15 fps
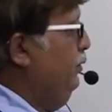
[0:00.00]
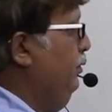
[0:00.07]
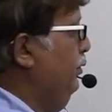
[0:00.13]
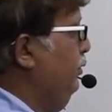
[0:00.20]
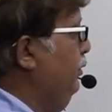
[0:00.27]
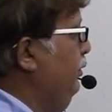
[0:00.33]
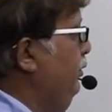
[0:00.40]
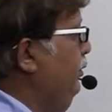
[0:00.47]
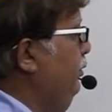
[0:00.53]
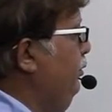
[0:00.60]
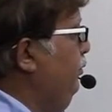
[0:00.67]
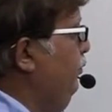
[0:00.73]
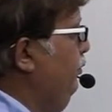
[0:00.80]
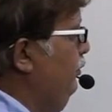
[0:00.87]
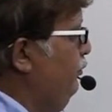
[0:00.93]
Okay,
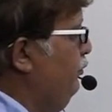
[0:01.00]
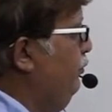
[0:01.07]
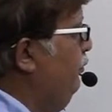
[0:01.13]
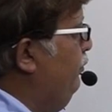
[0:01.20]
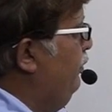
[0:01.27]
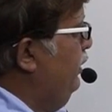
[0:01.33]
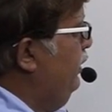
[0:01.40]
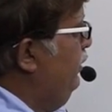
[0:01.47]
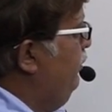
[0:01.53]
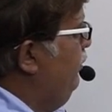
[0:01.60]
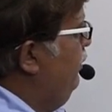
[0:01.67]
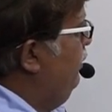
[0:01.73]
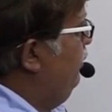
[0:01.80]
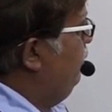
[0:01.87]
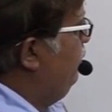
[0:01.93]
first you tally,
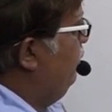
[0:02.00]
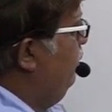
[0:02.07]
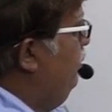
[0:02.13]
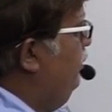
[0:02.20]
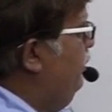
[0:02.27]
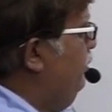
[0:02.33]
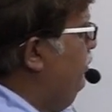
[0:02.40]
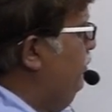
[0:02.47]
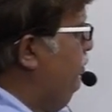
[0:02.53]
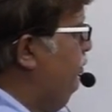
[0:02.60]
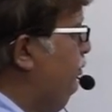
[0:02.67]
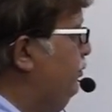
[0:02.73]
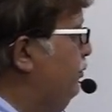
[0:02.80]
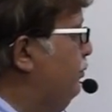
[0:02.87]
dear student.